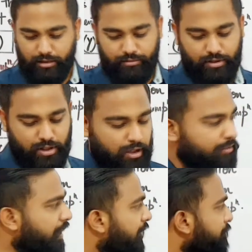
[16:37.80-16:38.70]
curve.
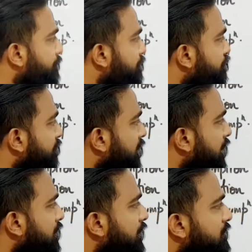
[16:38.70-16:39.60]
Fine.
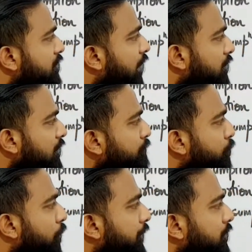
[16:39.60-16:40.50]
The starting
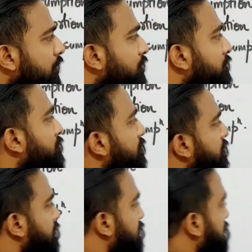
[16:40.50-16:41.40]
point,
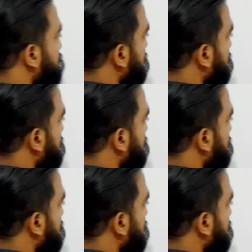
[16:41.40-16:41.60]
this